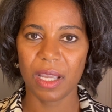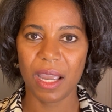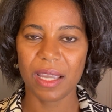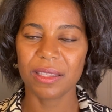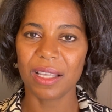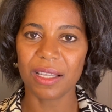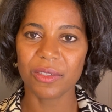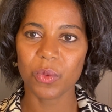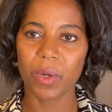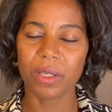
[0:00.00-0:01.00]
And
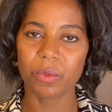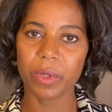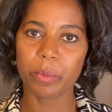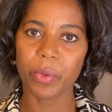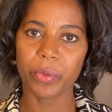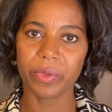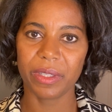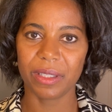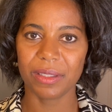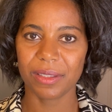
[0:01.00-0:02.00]
that's what we both
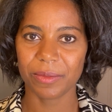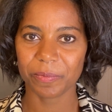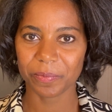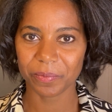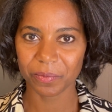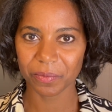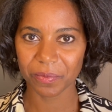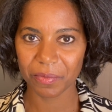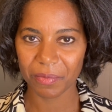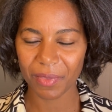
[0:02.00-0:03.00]
did.
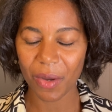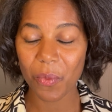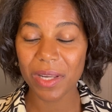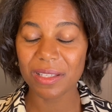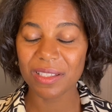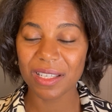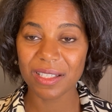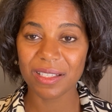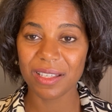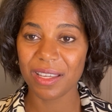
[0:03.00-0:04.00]
I went the
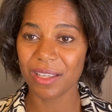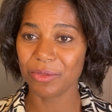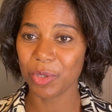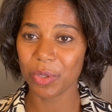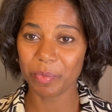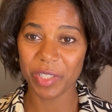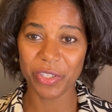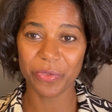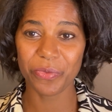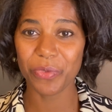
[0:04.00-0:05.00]
next day, I took a bunch
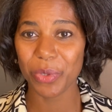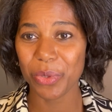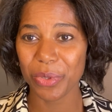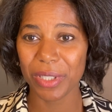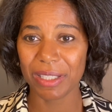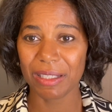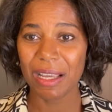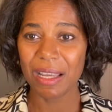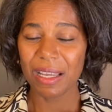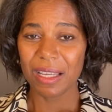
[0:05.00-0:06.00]
of food, and
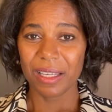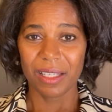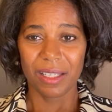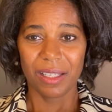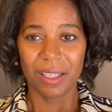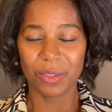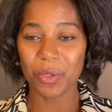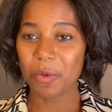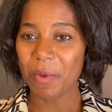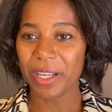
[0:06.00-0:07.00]
I
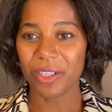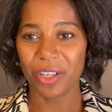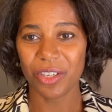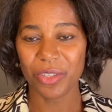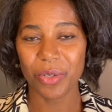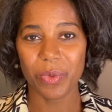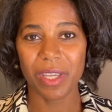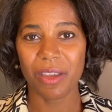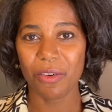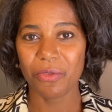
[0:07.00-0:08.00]
took my daughter so we
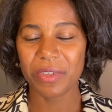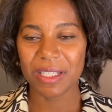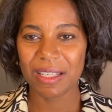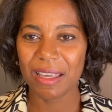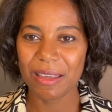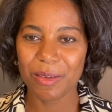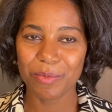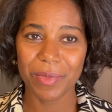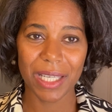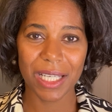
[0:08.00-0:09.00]
can go visit
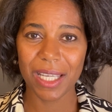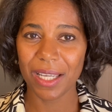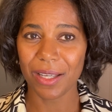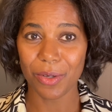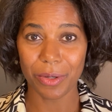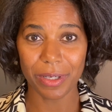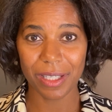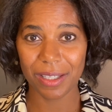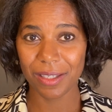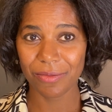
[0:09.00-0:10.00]
him, and he had
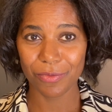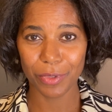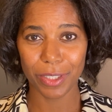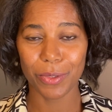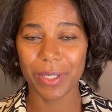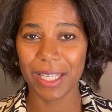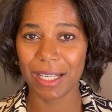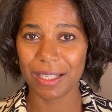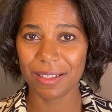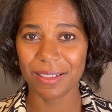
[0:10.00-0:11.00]
already
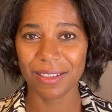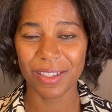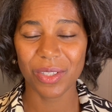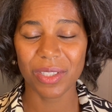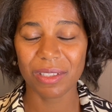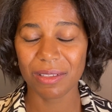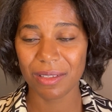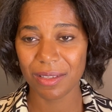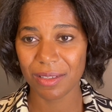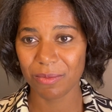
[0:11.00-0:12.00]
relocated. I couldn't
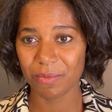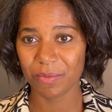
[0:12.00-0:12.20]
see him.